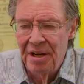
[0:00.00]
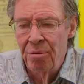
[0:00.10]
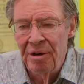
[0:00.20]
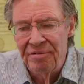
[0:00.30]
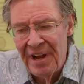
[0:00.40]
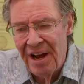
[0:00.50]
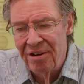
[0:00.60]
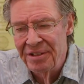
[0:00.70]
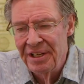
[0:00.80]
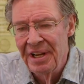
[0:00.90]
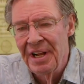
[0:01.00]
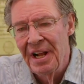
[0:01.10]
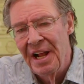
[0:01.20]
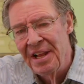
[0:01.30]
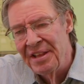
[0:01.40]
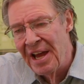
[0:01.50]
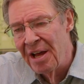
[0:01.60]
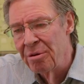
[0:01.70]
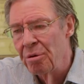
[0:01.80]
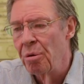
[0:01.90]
we found that